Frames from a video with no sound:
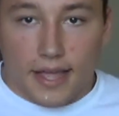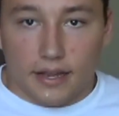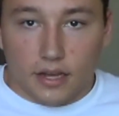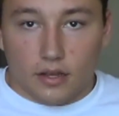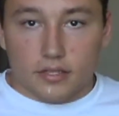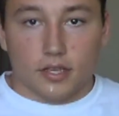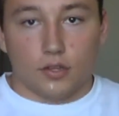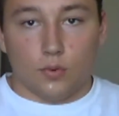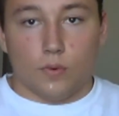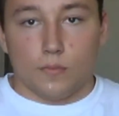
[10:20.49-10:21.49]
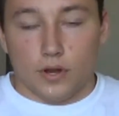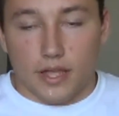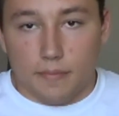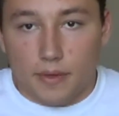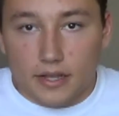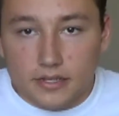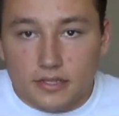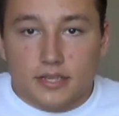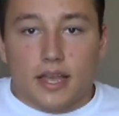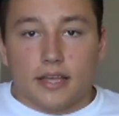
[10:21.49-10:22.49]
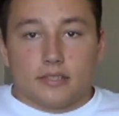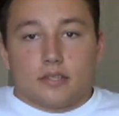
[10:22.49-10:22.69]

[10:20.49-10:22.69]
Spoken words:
And I also do one more hip exercise.